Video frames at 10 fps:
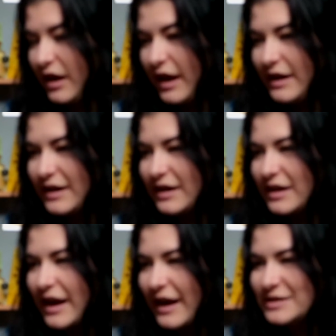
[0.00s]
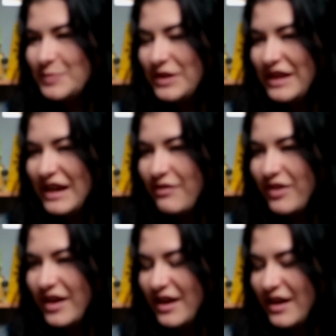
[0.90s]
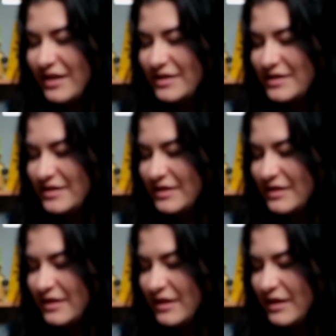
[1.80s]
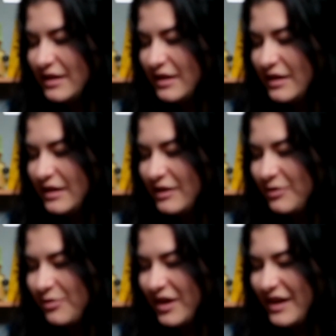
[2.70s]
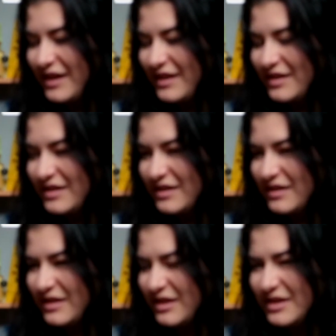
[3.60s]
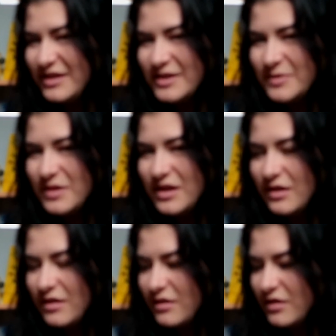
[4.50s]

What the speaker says: I can't believe it! Ryan likes me?